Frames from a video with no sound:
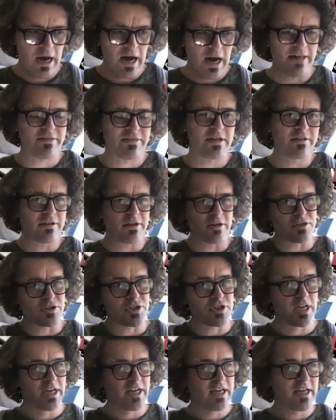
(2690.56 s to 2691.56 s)
I think
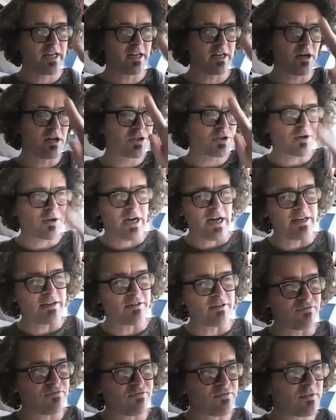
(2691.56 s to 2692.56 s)
there's, it also kind
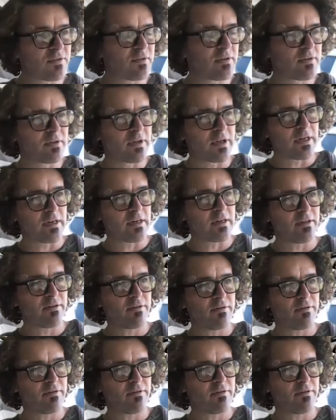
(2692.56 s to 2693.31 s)
of, you